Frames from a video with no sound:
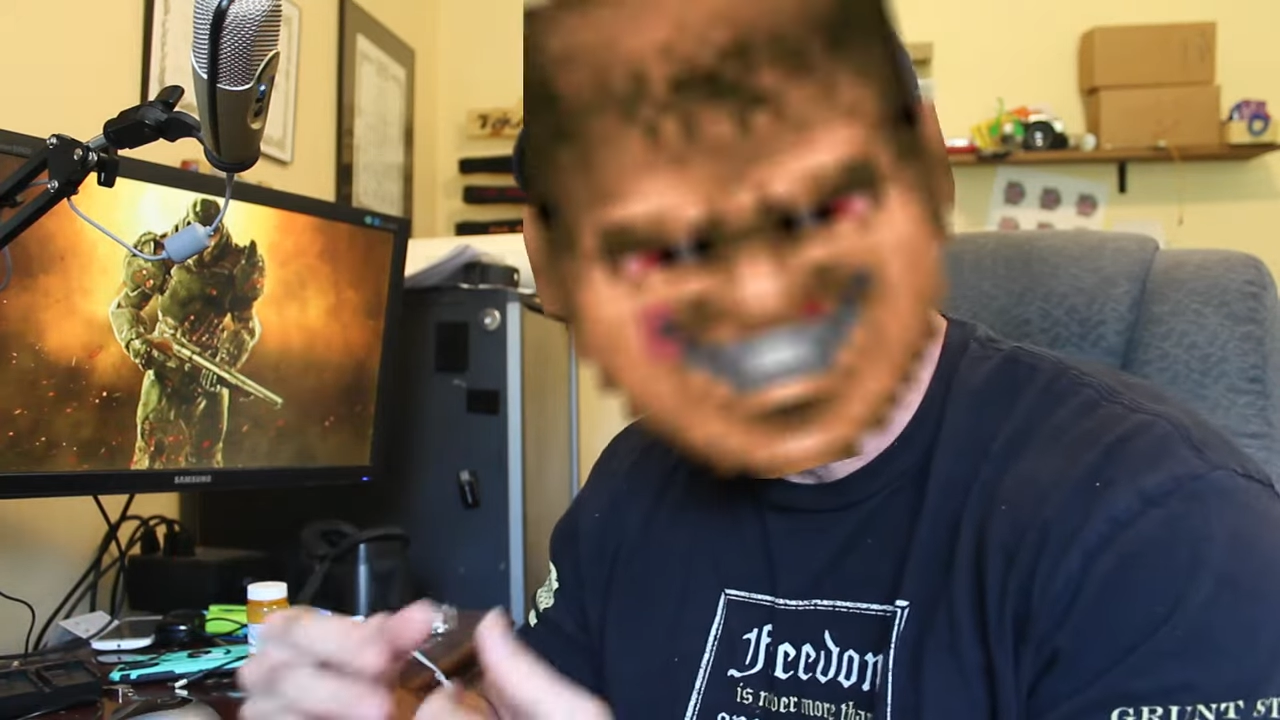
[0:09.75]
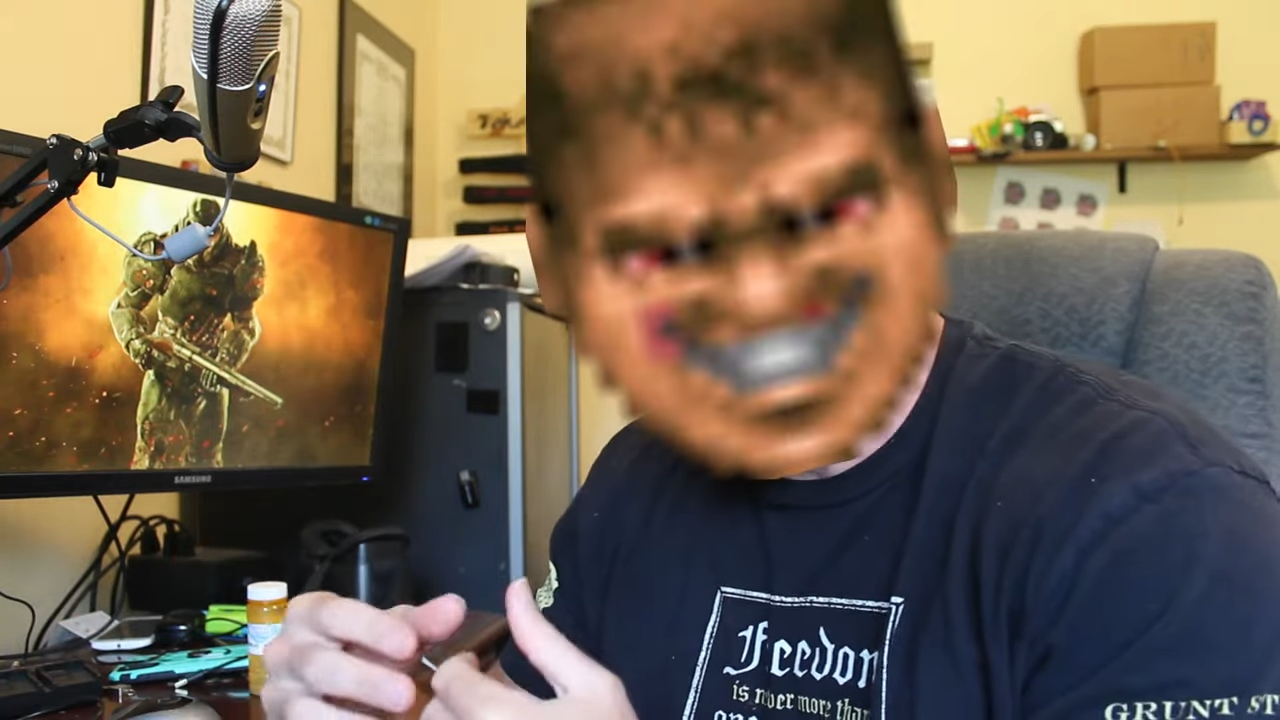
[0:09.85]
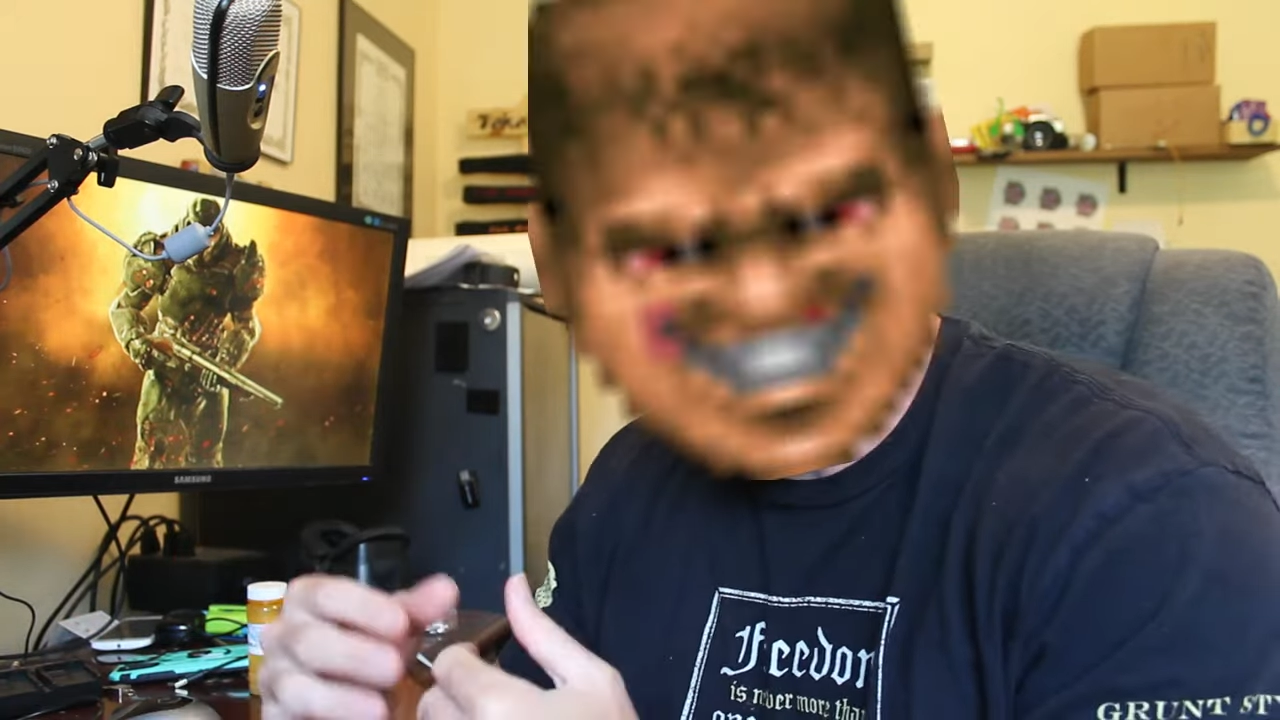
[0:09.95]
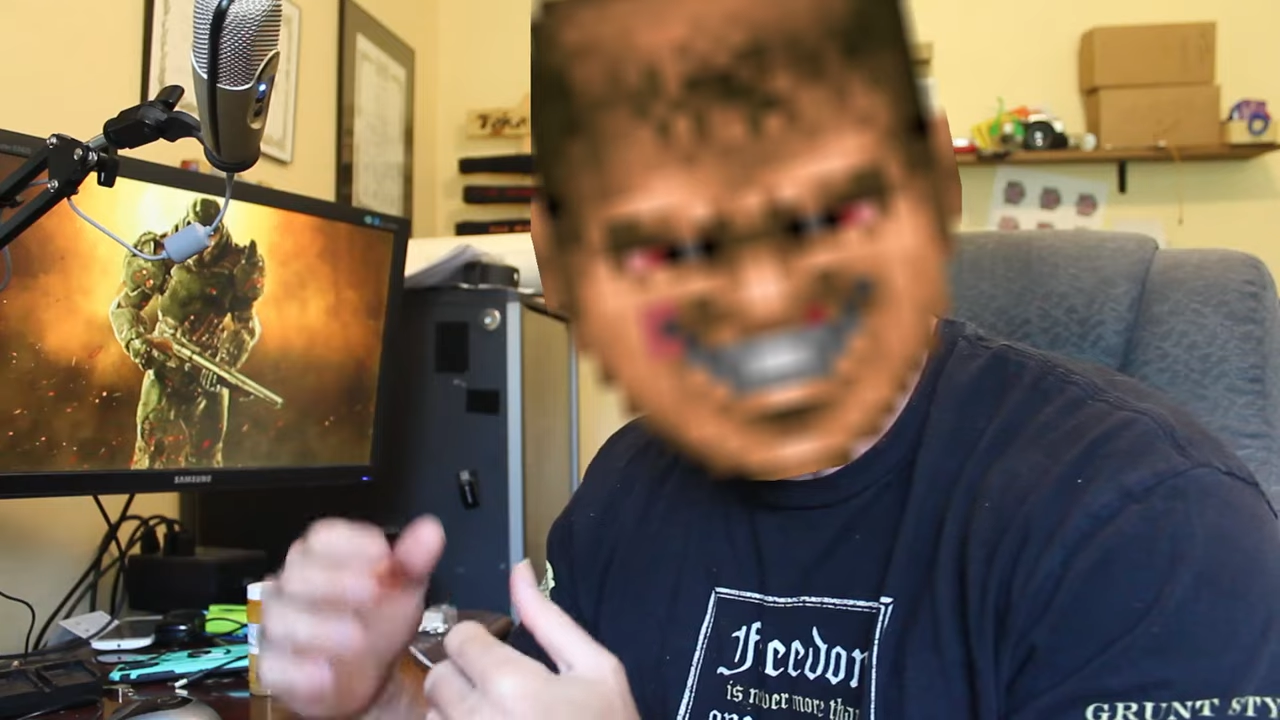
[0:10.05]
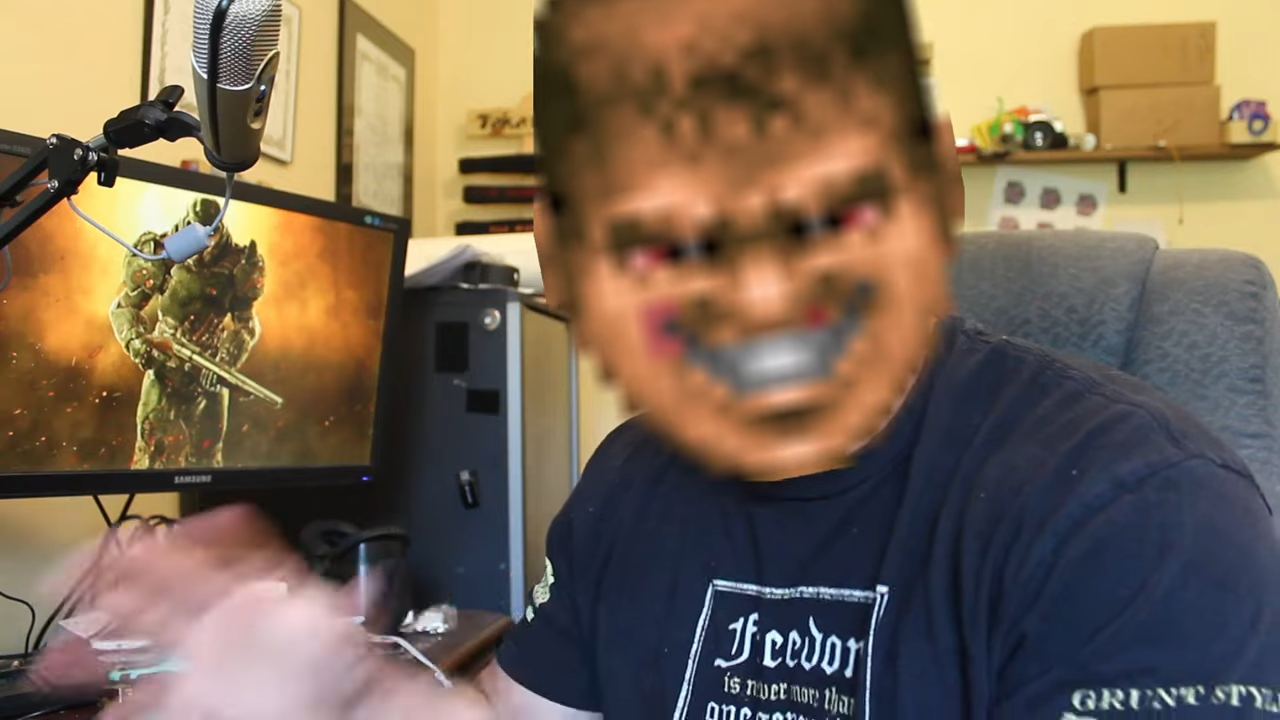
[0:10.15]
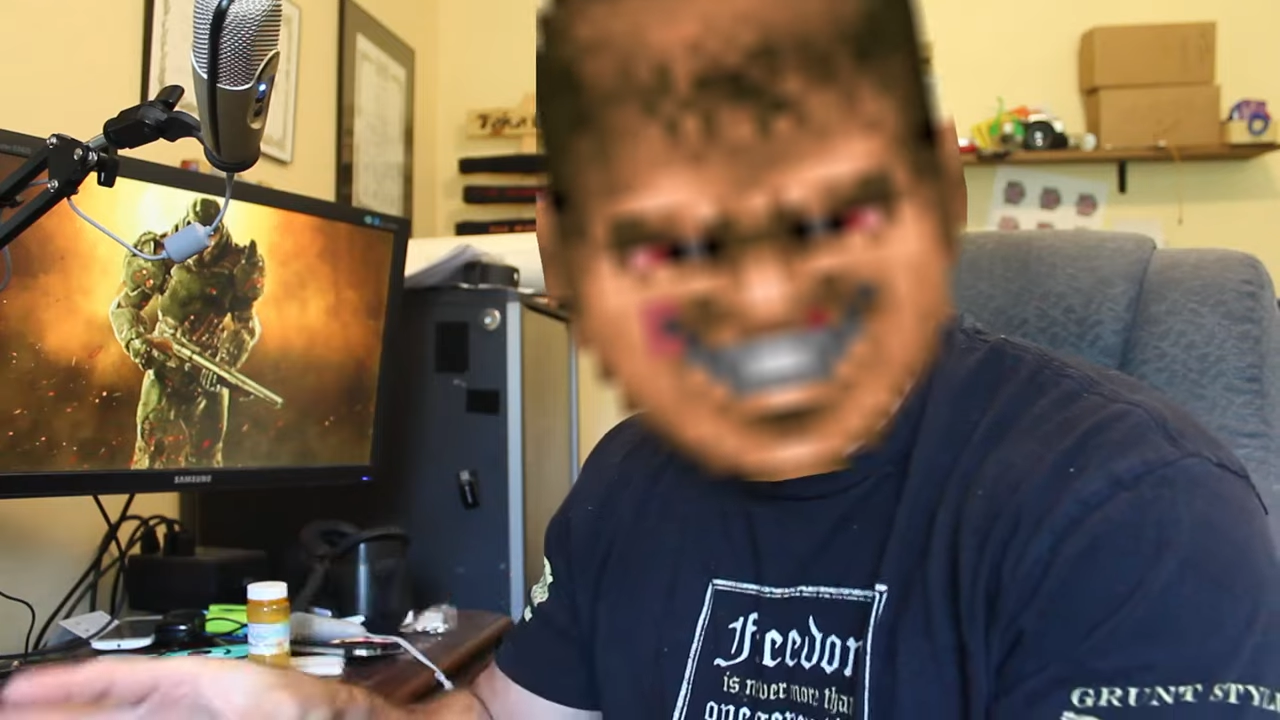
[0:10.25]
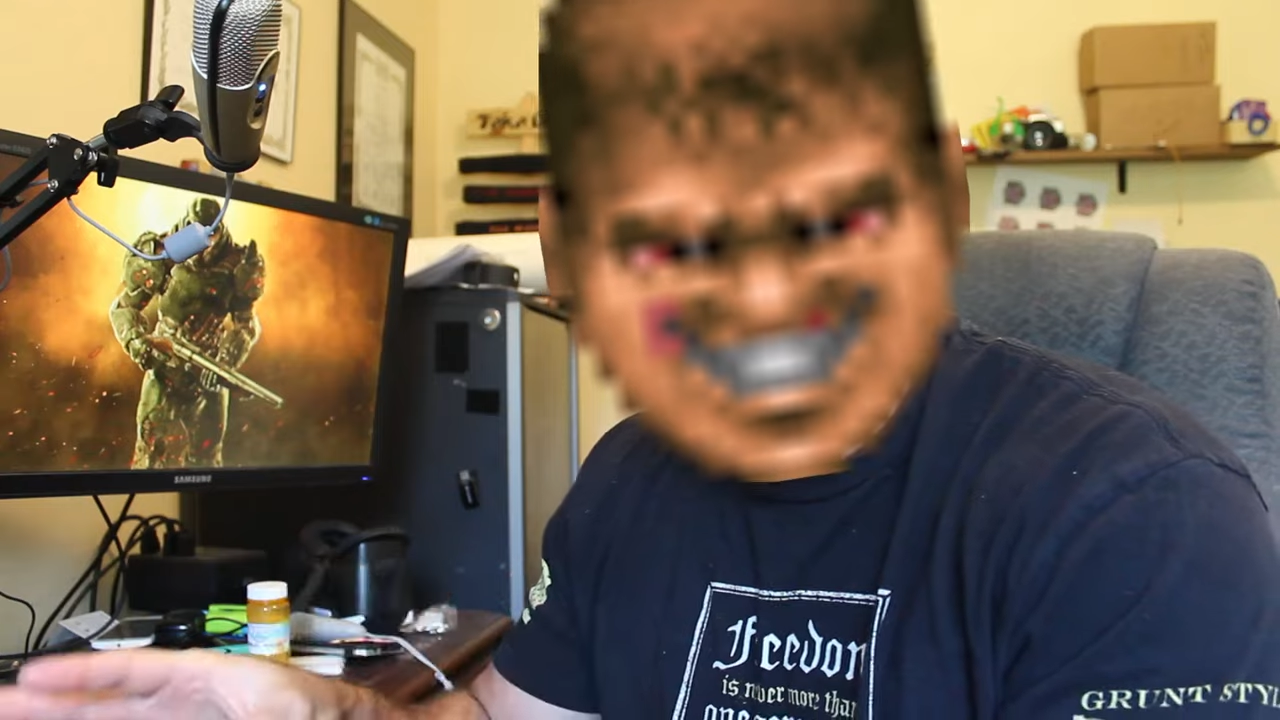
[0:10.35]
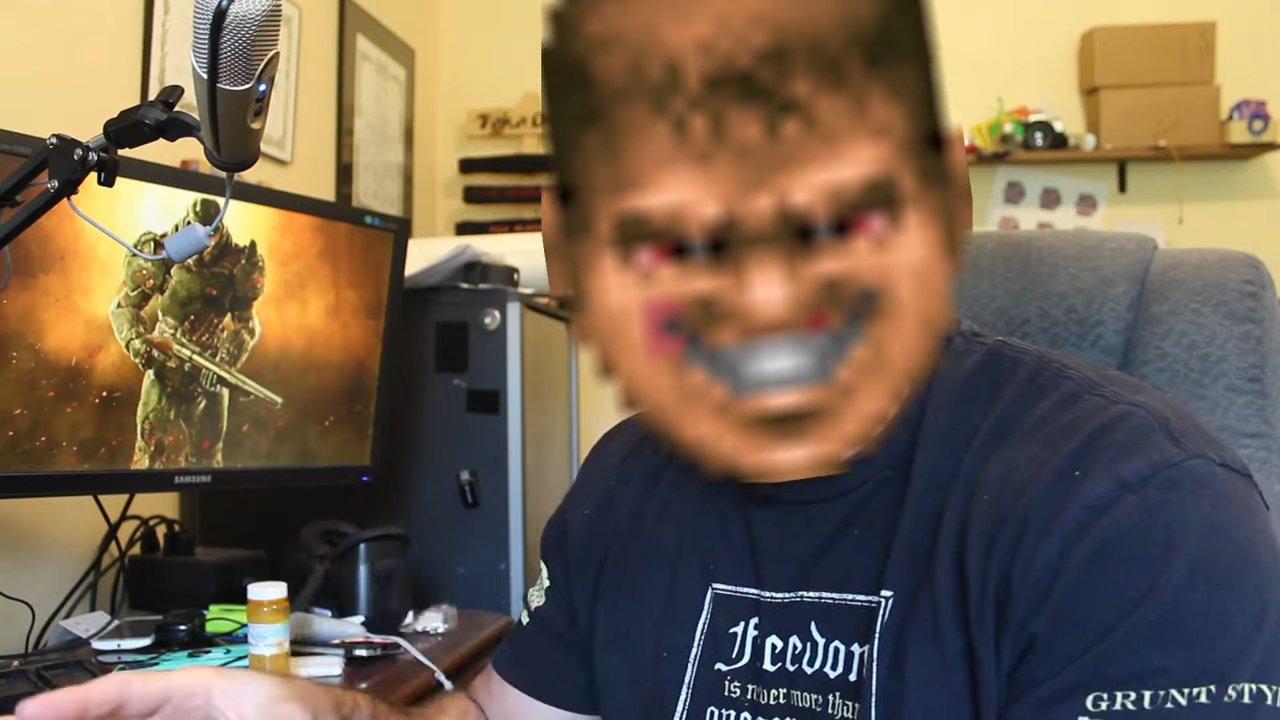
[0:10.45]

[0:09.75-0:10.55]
and other